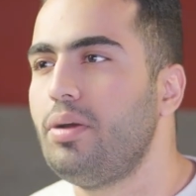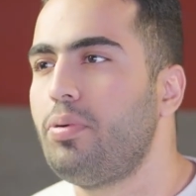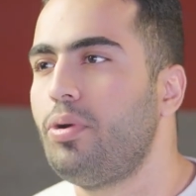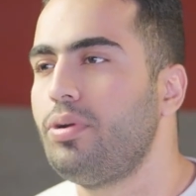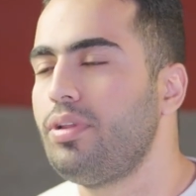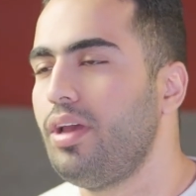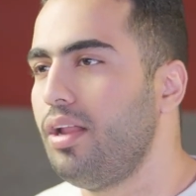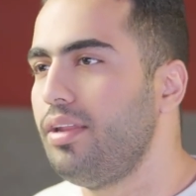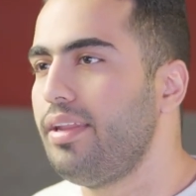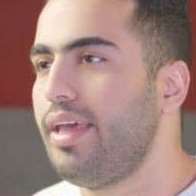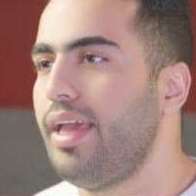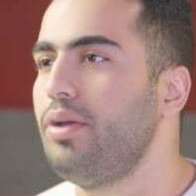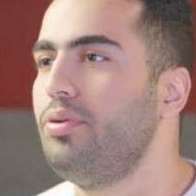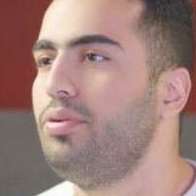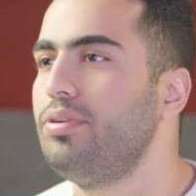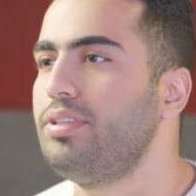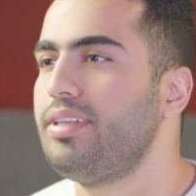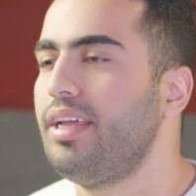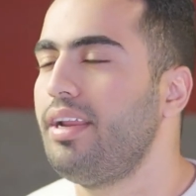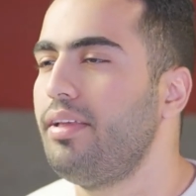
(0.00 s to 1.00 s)
support all
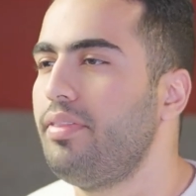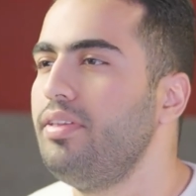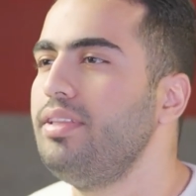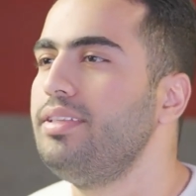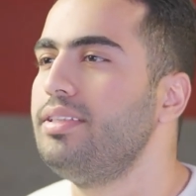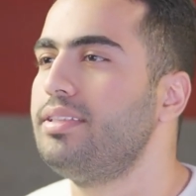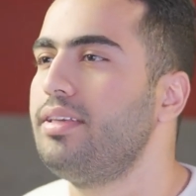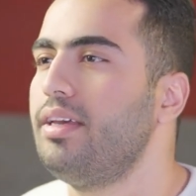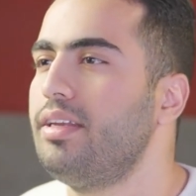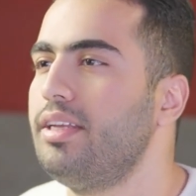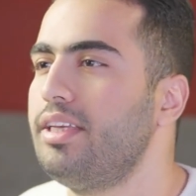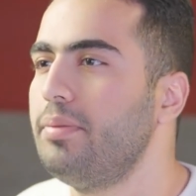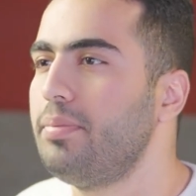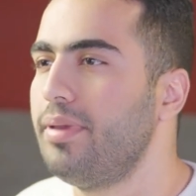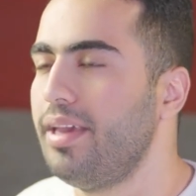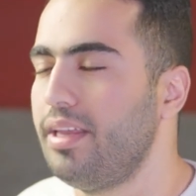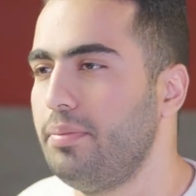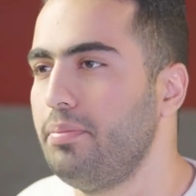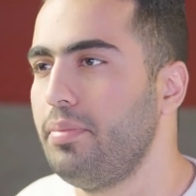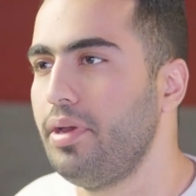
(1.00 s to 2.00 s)
languages, I think it's gonna keep
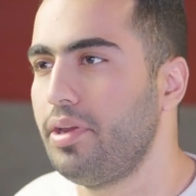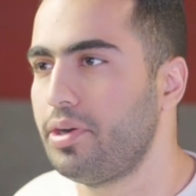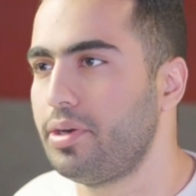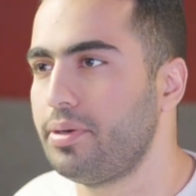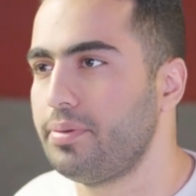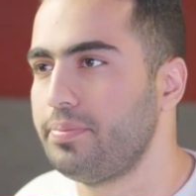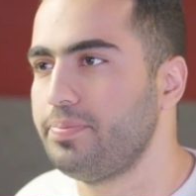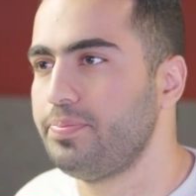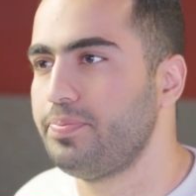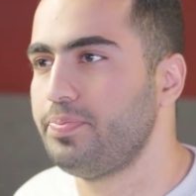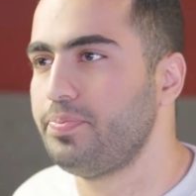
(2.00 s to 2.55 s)
getting better.